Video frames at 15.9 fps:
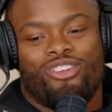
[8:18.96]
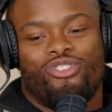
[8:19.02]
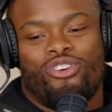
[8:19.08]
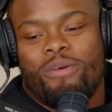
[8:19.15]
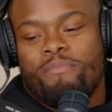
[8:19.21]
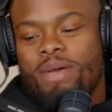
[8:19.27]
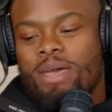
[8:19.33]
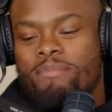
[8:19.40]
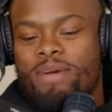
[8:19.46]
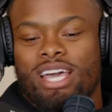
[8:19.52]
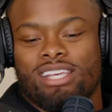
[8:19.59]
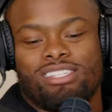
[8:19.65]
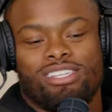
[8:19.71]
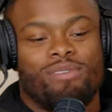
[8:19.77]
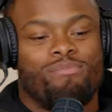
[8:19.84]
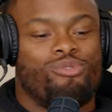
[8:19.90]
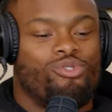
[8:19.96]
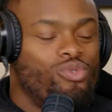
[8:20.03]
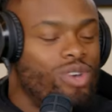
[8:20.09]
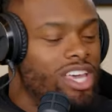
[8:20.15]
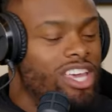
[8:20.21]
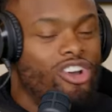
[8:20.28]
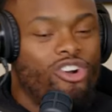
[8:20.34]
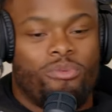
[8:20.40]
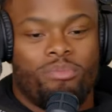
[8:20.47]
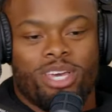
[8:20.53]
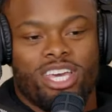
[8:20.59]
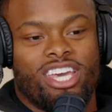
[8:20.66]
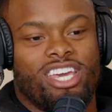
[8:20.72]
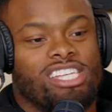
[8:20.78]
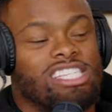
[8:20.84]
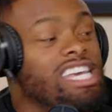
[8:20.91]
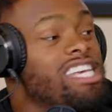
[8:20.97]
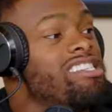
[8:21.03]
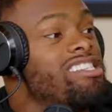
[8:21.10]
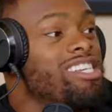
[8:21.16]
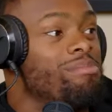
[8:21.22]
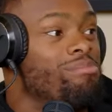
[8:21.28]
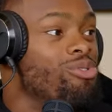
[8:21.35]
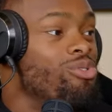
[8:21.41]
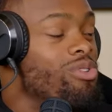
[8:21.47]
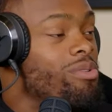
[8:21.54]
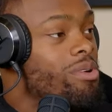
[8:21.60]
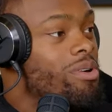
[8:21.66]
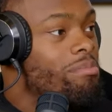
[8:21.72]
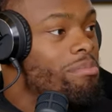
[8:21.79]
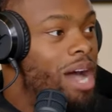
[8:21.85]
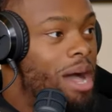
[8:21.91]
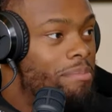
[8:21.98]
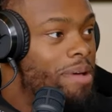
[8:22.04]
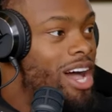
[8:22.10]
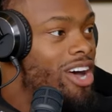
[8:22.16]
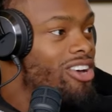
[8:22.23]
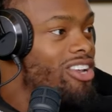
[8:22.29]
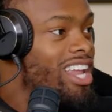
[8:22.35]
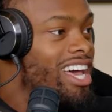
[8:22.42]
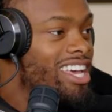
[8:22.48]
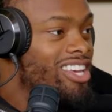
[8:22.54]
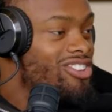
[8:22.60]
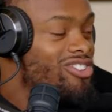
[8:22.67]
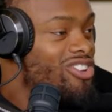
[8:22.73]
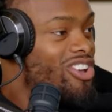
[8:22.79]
door, the Maybach symbol, when he open his symbol pop out. Yeah, like, his